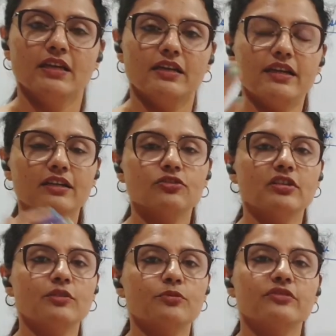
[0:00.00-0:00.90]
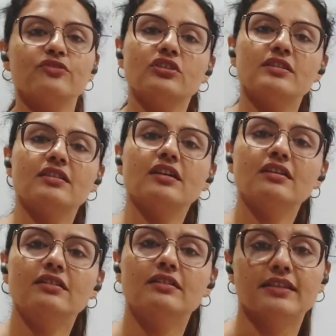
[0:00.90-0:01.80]
Reduction in provision is
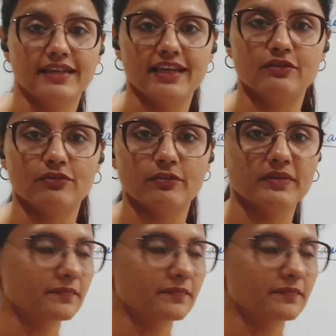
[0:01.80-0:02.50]
a gain form.